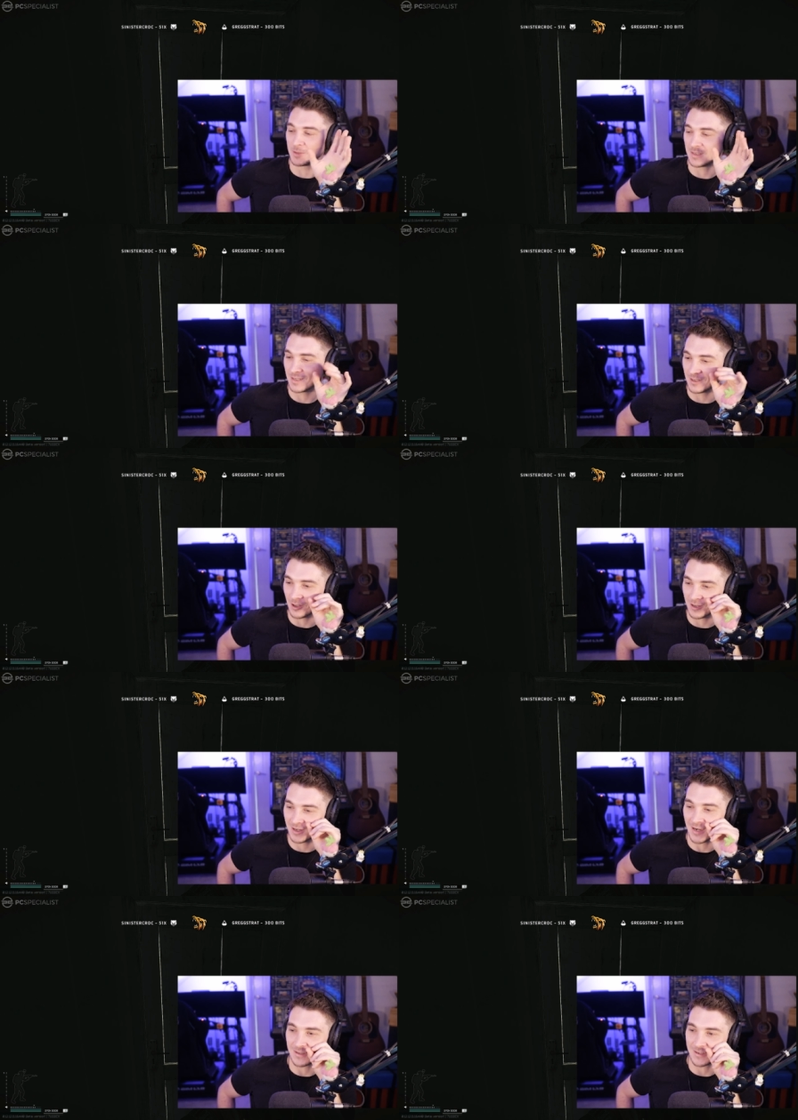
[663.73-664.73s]
of tea and a yogurt
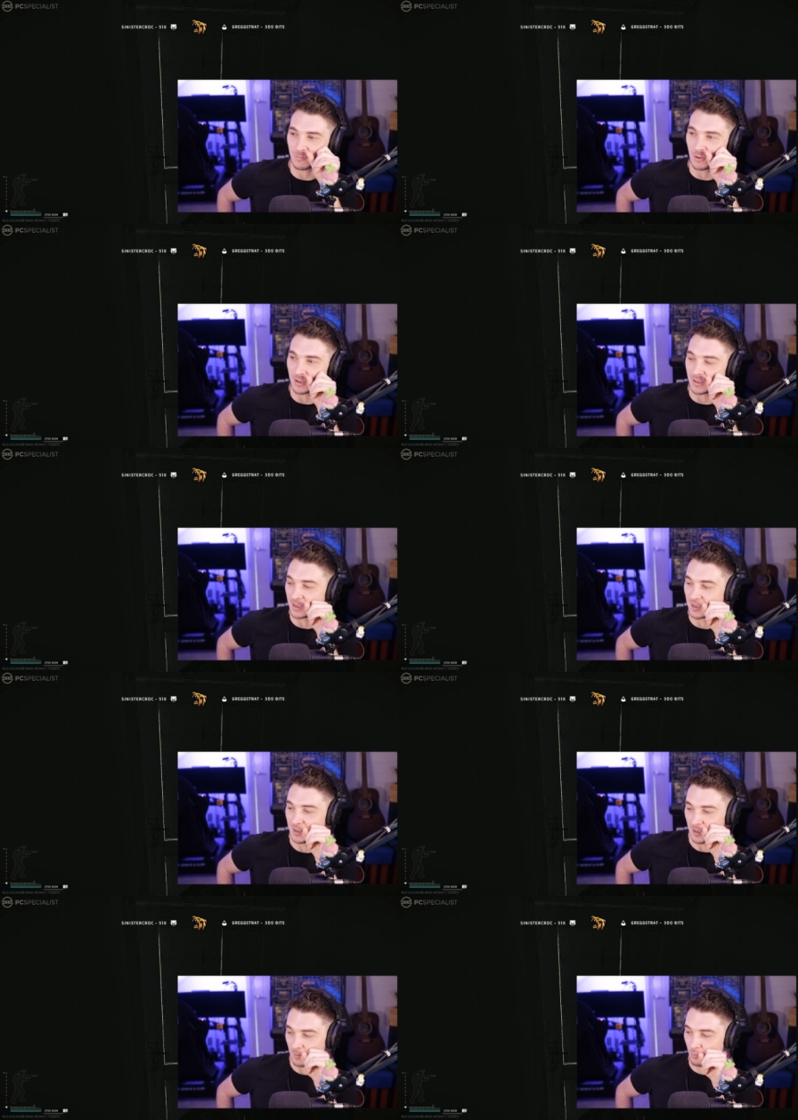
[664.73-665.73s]
I had this morning.
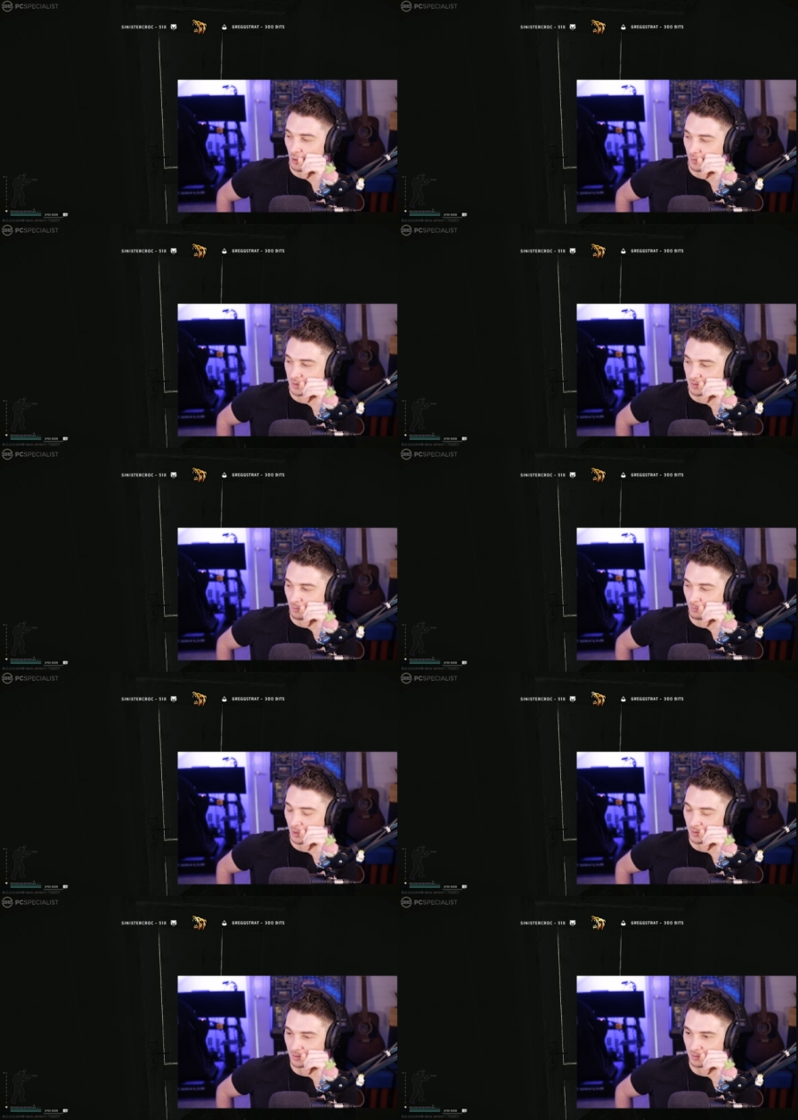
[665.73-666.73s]
I promise there's not
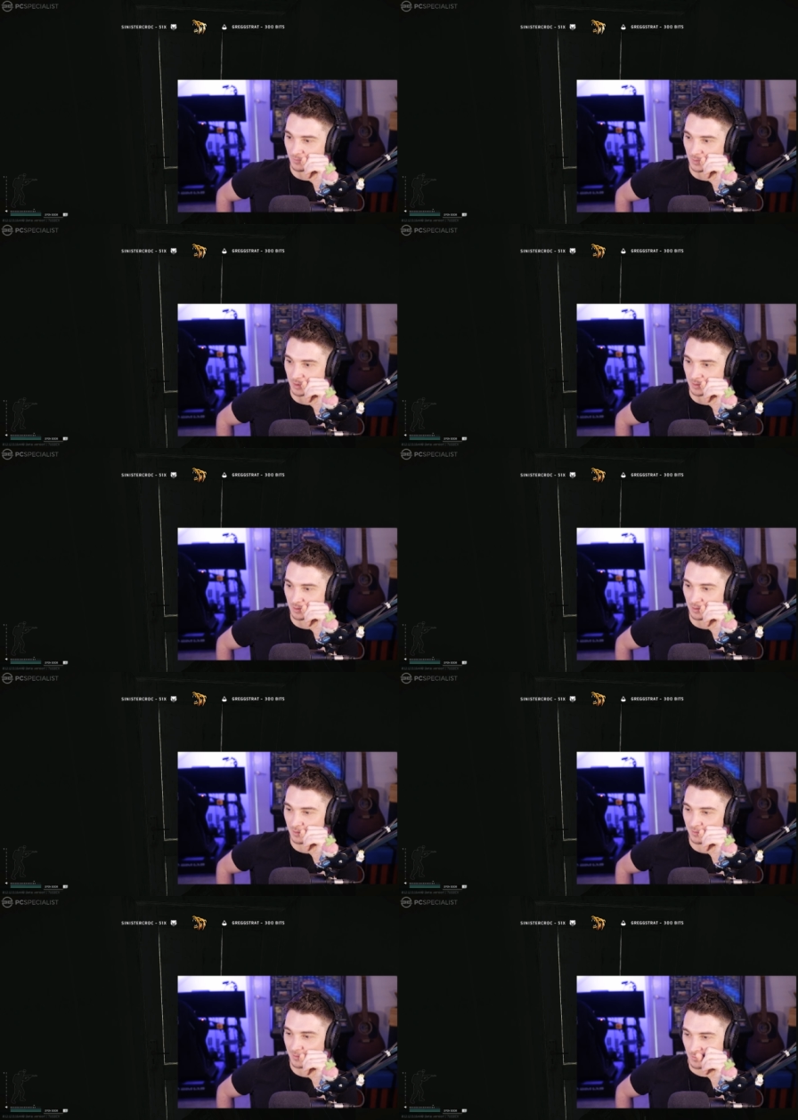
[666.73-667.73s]
pots all over my desk.
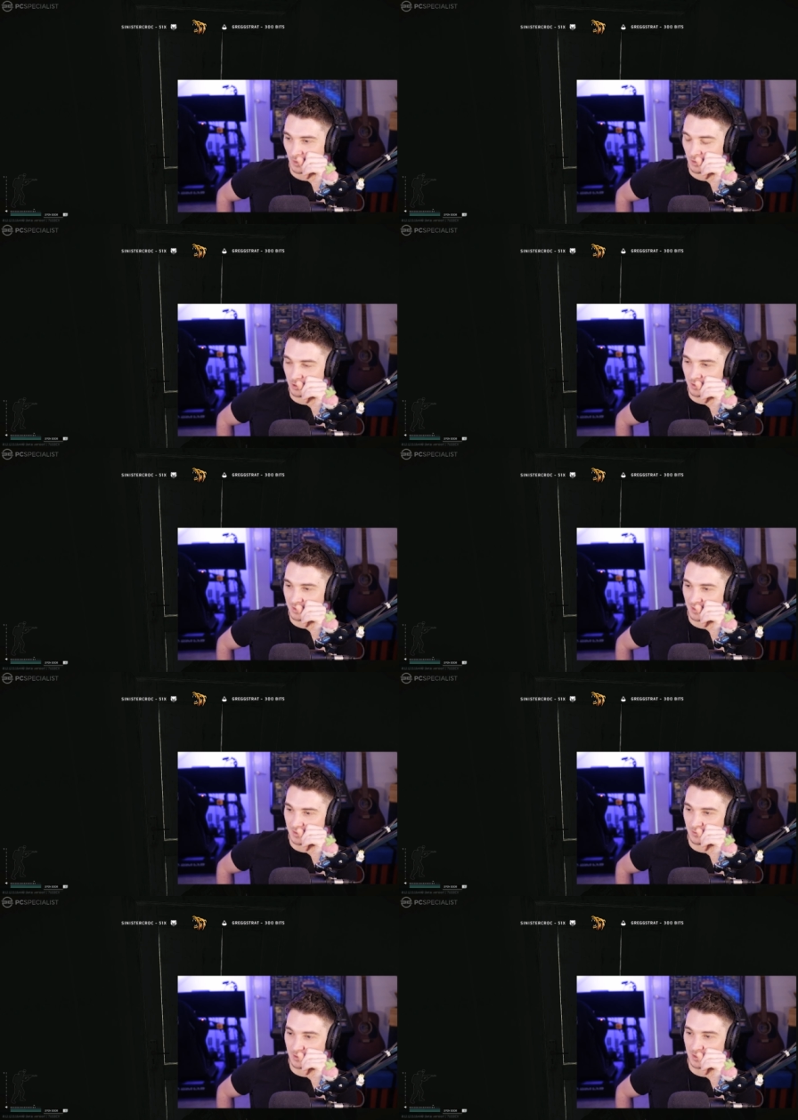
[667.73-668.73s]
Doesn't stick
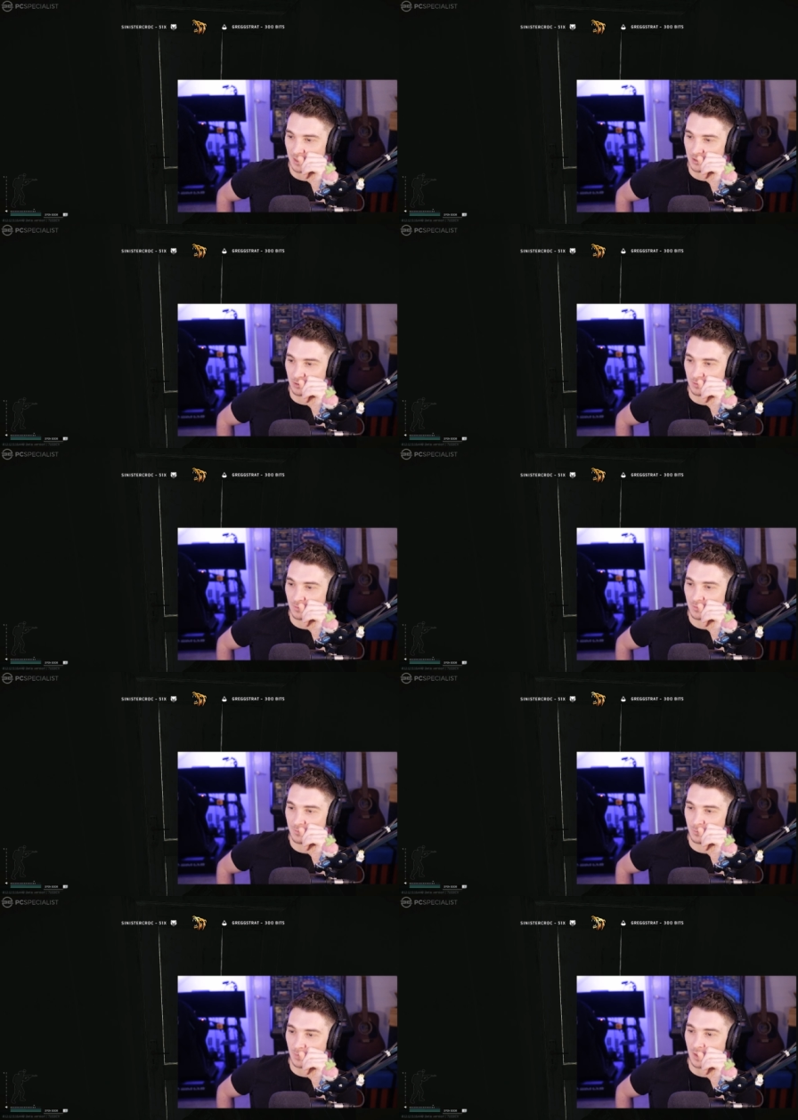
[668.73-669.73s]
to a schedule.
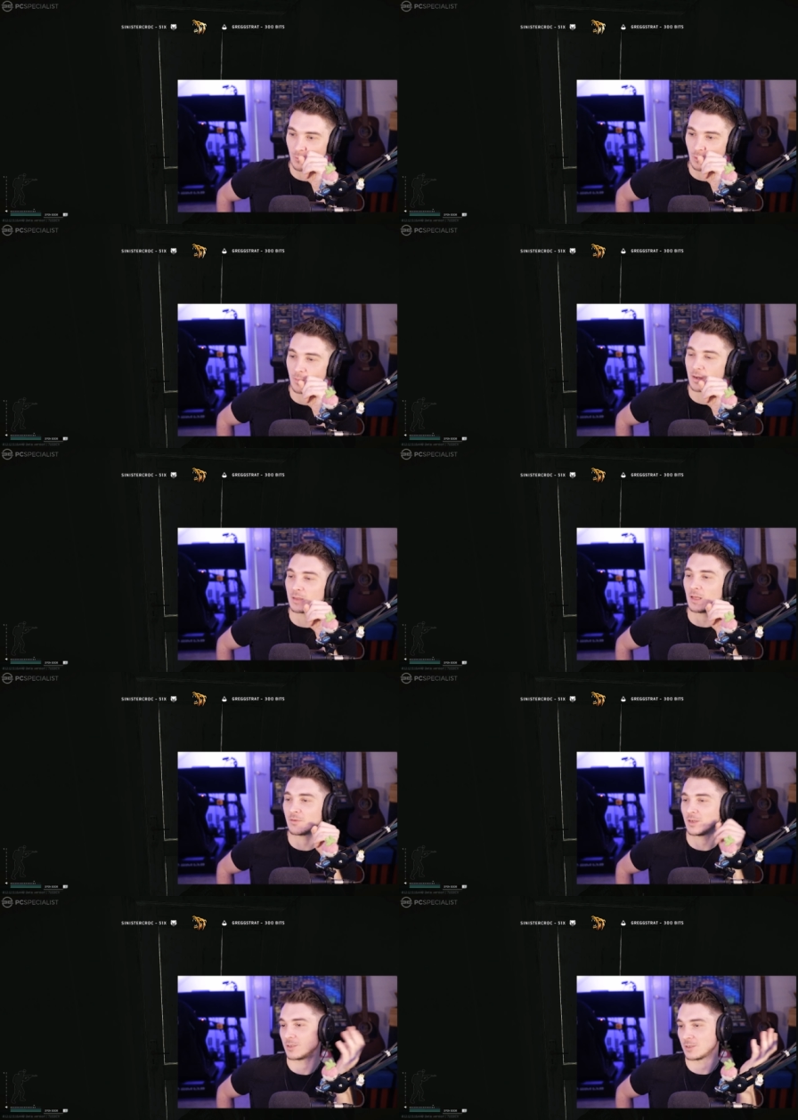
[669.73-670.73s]
But what about
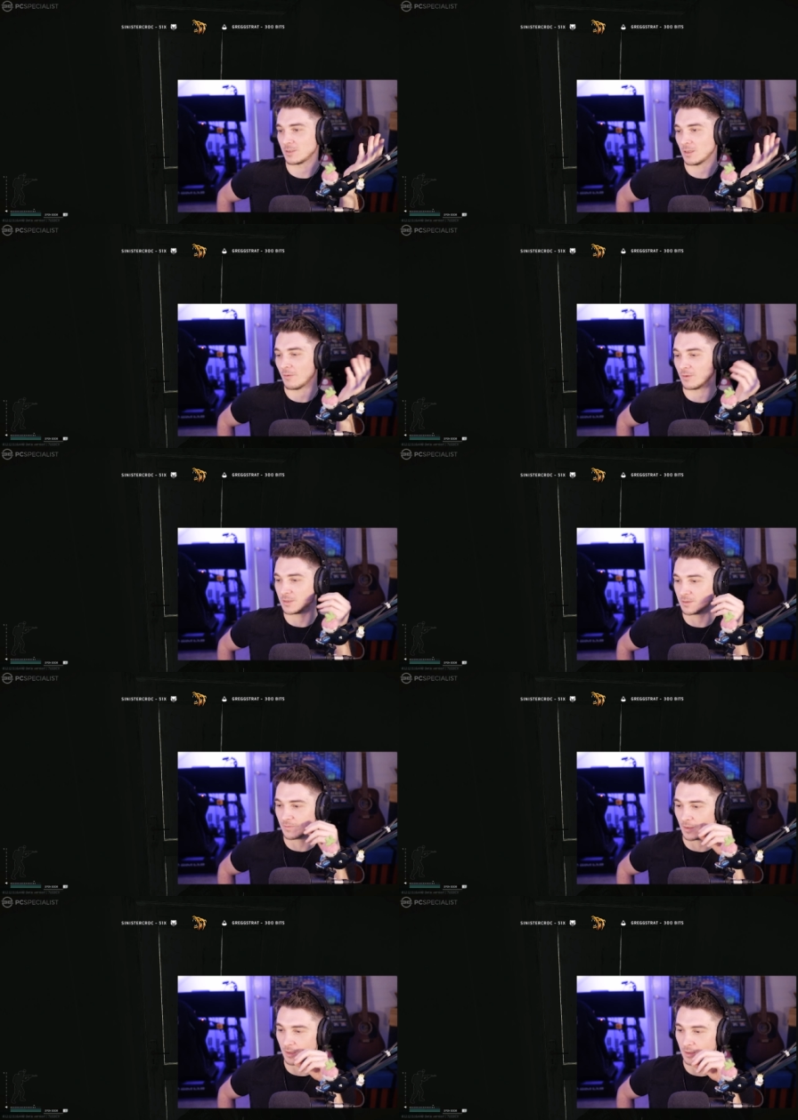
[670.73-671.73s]
11ish? 11ish is
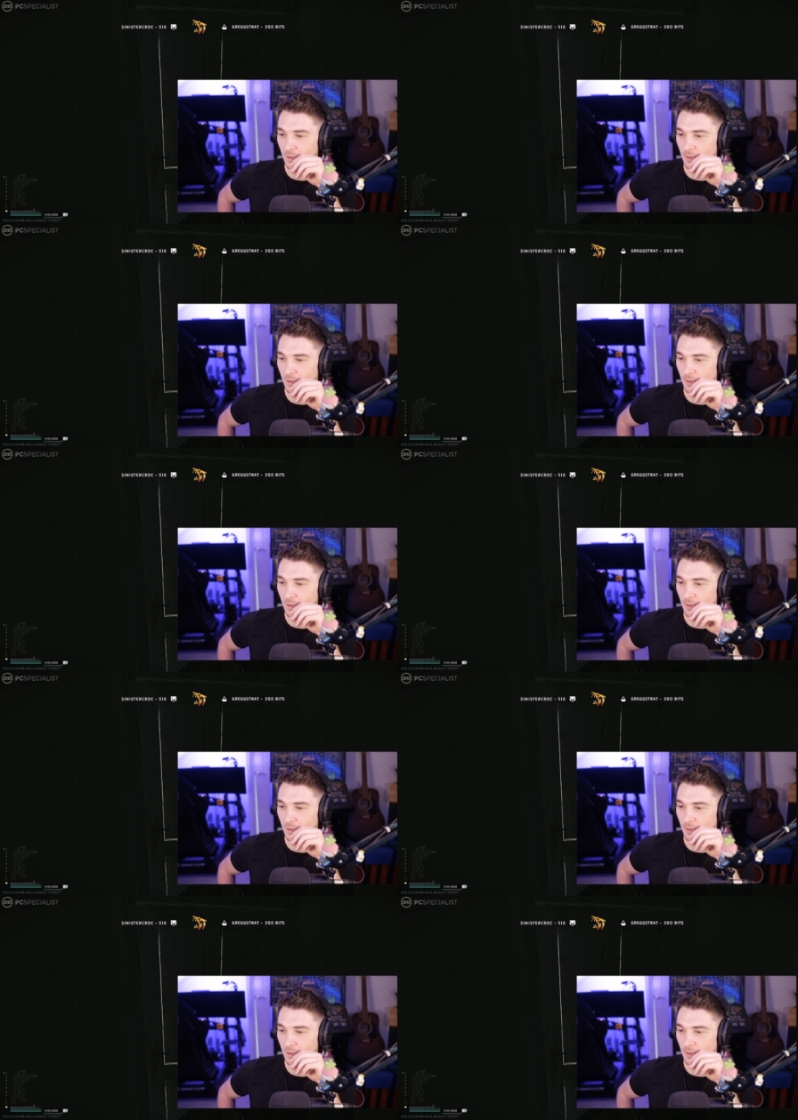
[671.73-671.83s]
fine.